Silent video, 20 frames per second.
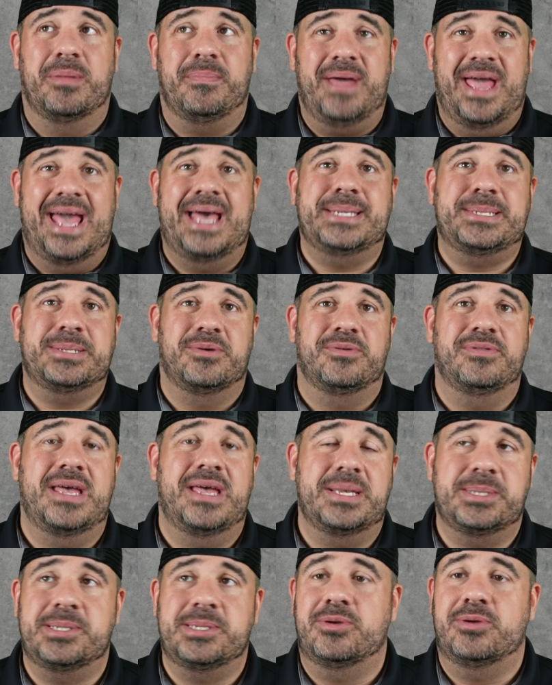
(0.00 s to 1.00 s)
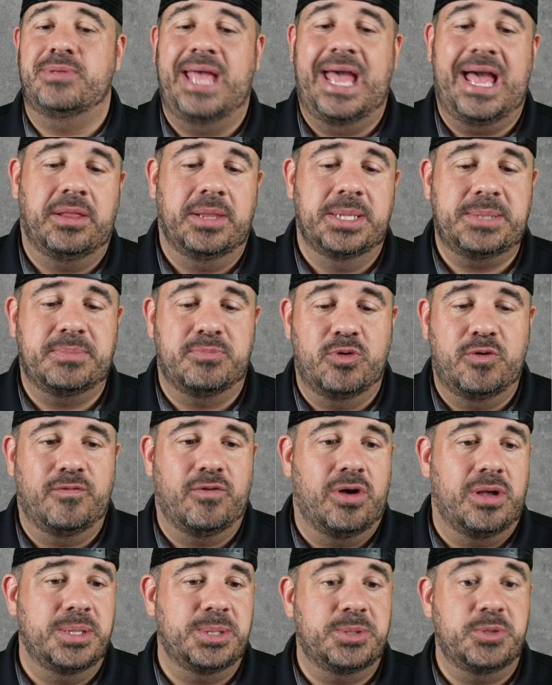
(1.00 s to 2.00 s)
to pass on that. So now let's move
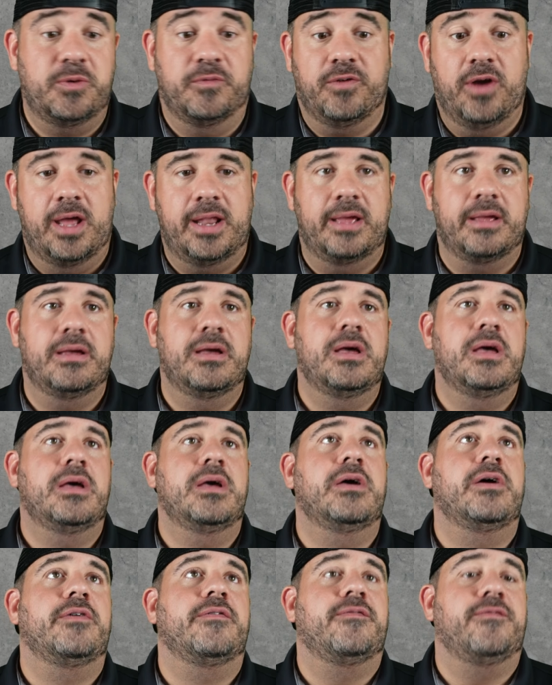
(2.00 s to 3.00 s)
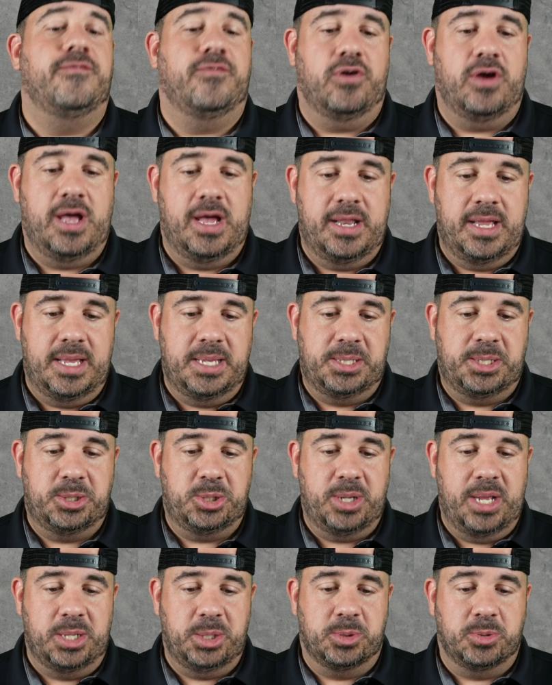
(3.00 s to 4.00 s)
on to Friday. Friday's
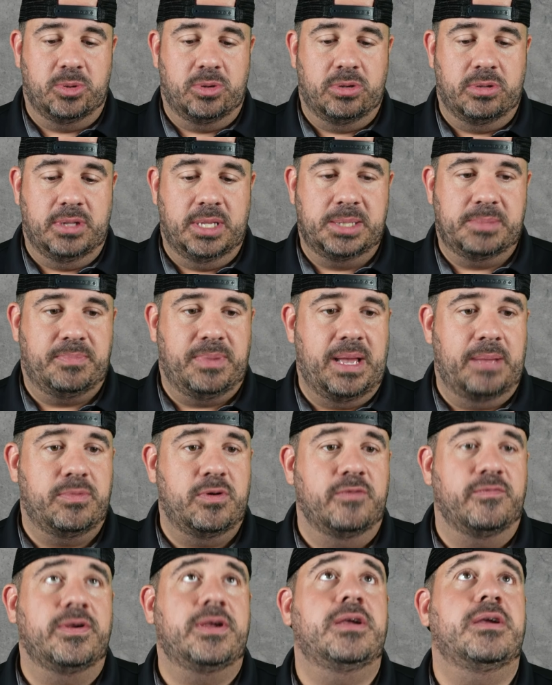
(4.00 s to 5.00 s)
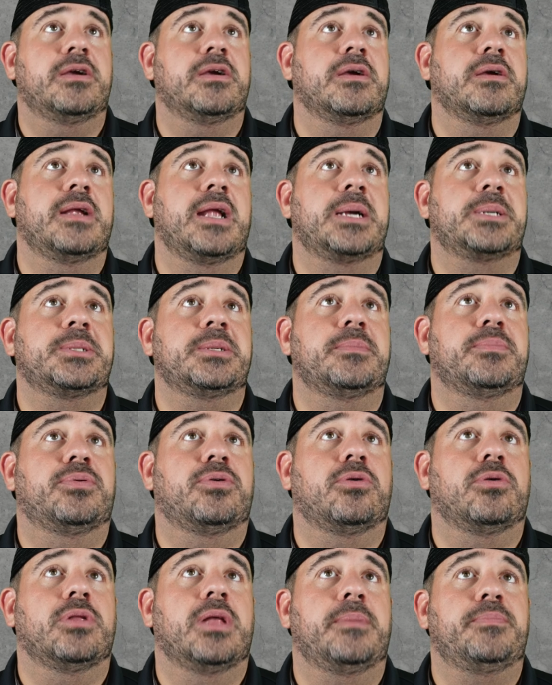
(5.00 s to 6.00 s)
schedule. Let's pop over here and actually
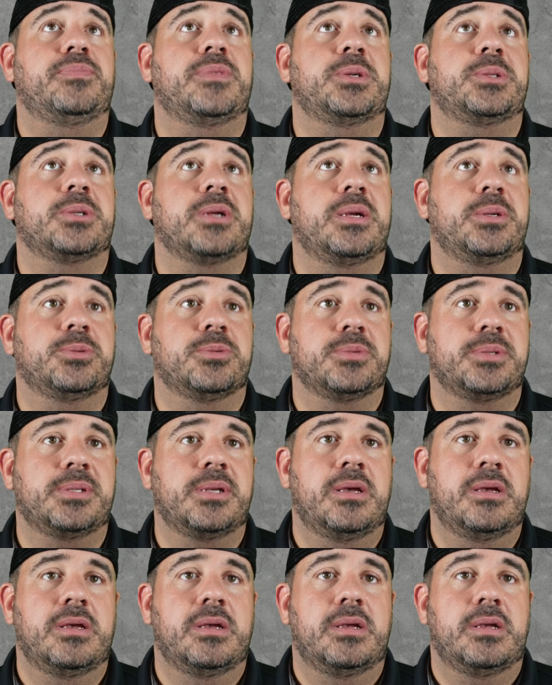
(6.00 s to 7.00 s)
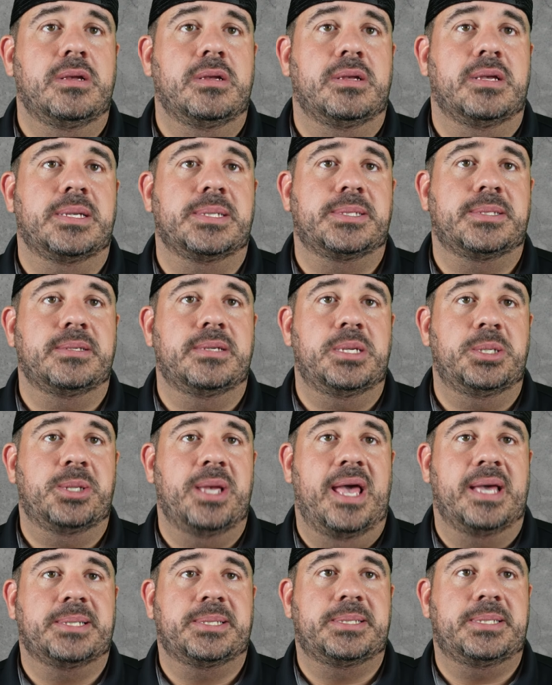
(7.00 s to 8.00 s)
pull up the schedules. Let's see.
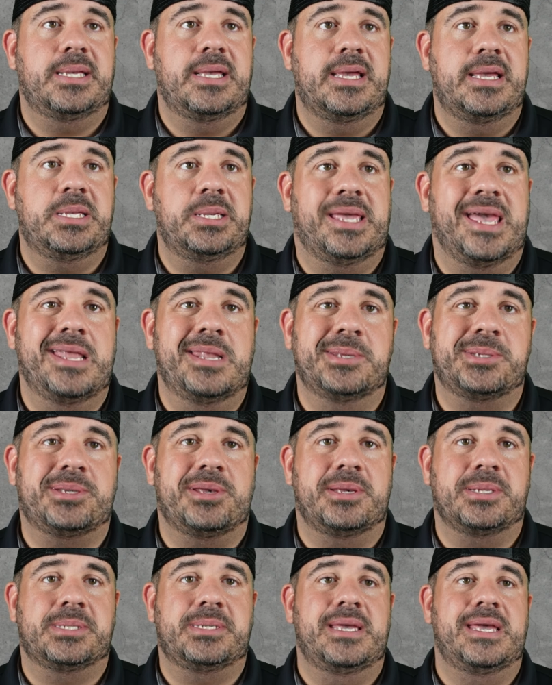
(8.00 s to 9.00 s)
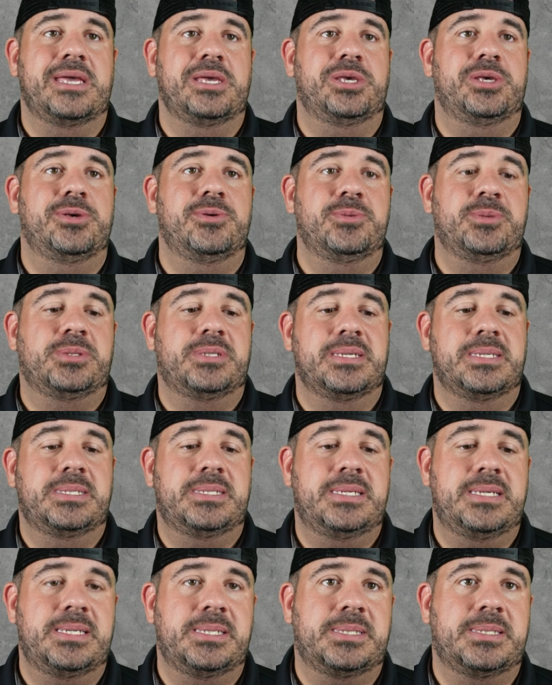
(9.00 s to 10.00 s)
Jax State, Kennesaw State, Houston,
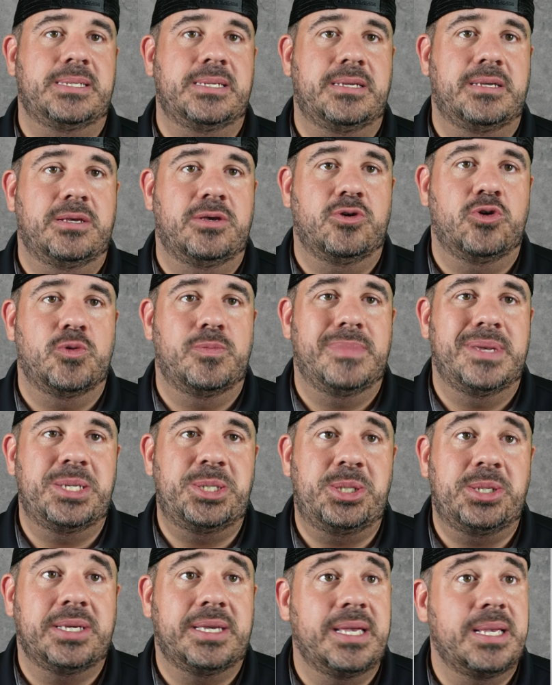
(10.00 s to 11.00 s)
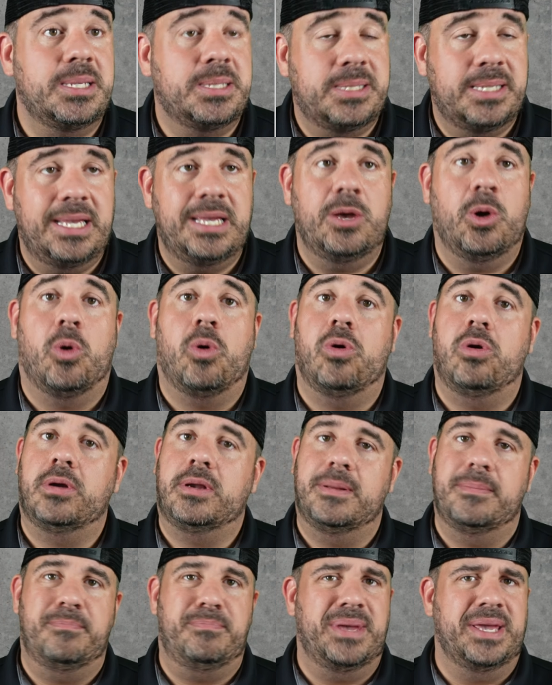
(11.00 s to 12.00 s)
TCU, Michigan State,
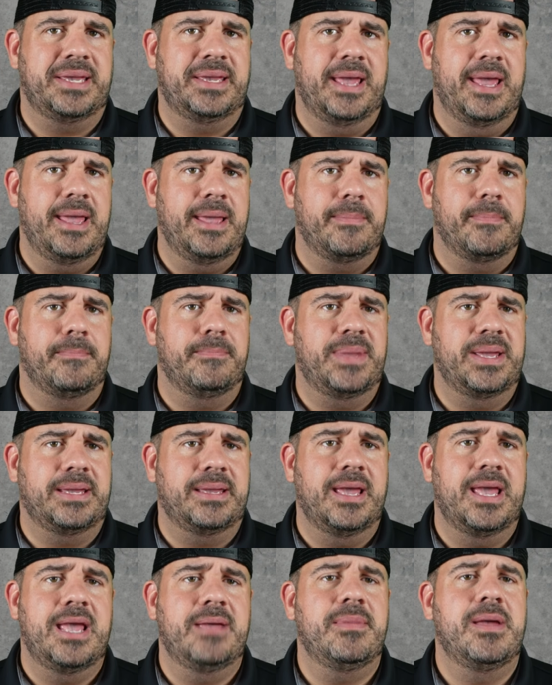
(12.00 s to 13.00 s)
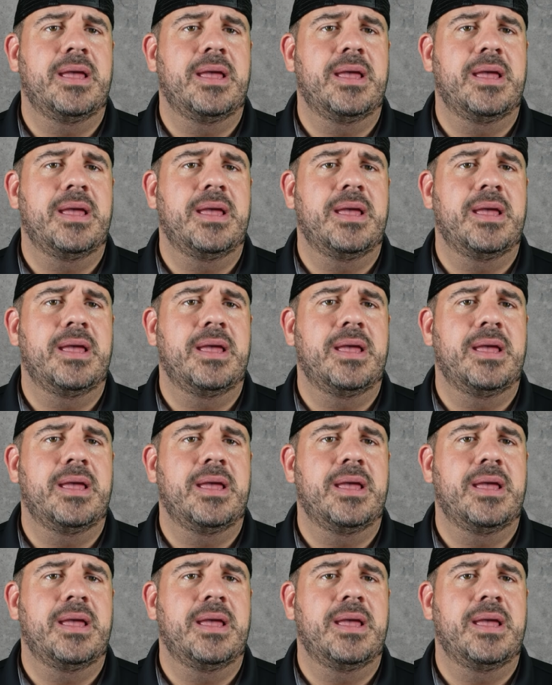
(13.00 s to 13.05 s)
Oregon. Big game. Big game.